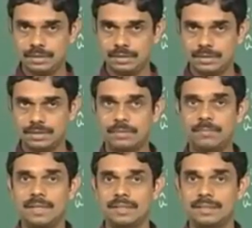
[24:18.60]
Uh,
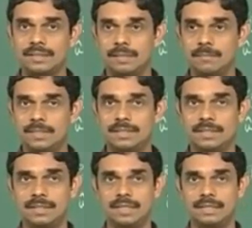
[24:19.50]
complex numbers,
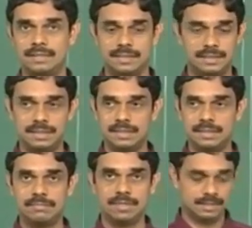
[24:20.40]
and the answer is it,
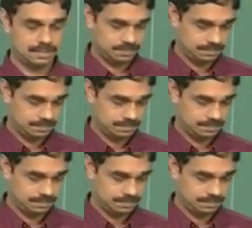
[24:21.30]
it will.